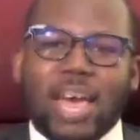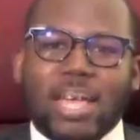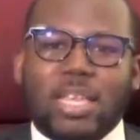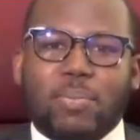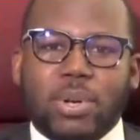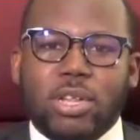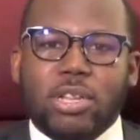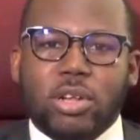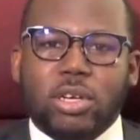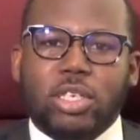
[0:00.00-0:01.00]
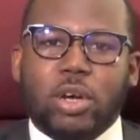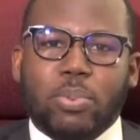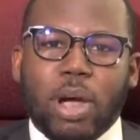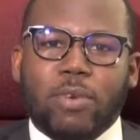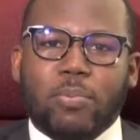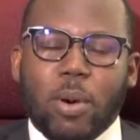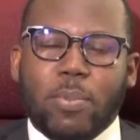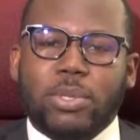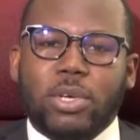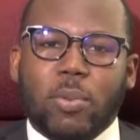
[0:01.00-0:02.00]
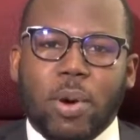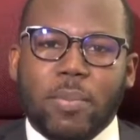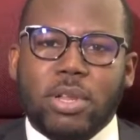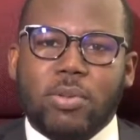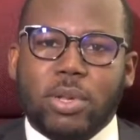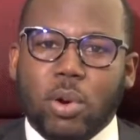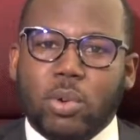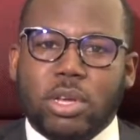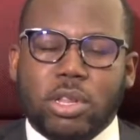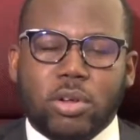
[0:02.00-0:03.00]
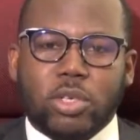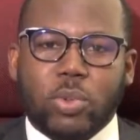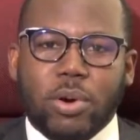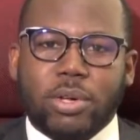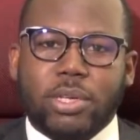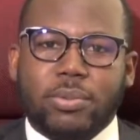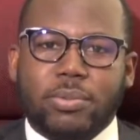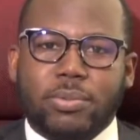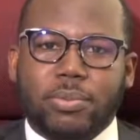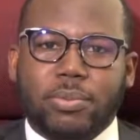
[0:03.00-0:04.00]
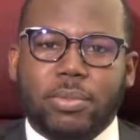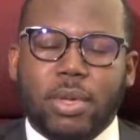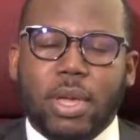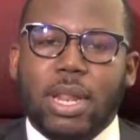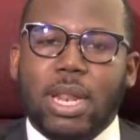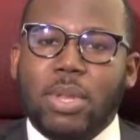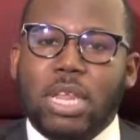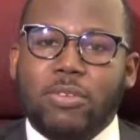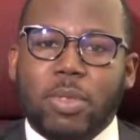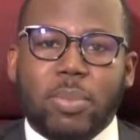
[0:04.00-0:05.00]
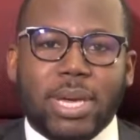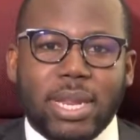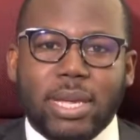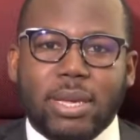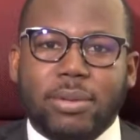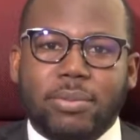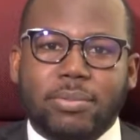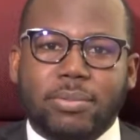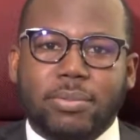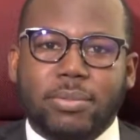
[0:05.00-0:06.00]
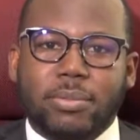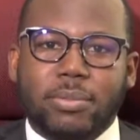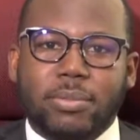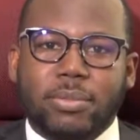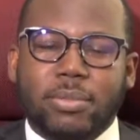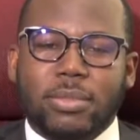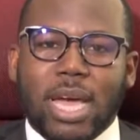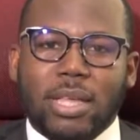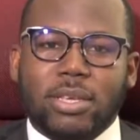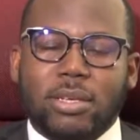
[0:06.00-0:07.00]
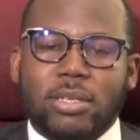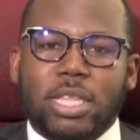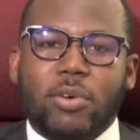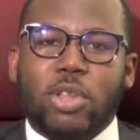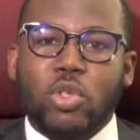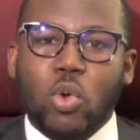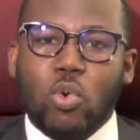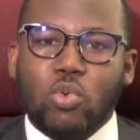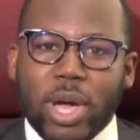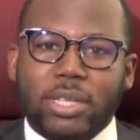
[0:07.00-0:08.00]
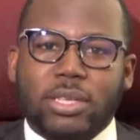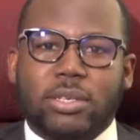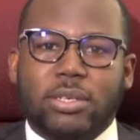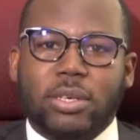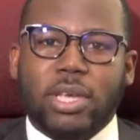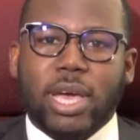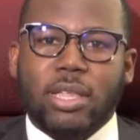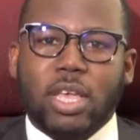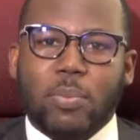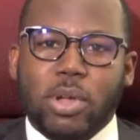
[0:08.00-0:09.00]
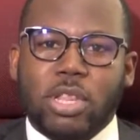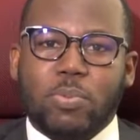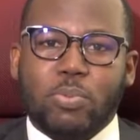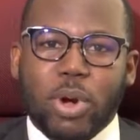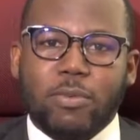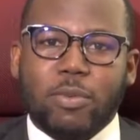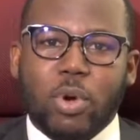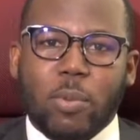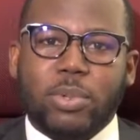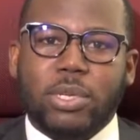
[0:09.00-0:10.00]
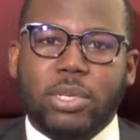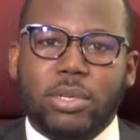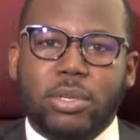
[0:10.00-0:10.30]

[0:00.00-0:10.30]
Can the police search your private property or premises without a search warrant? Let me say from the beginning that there is no right to enter a person's private property,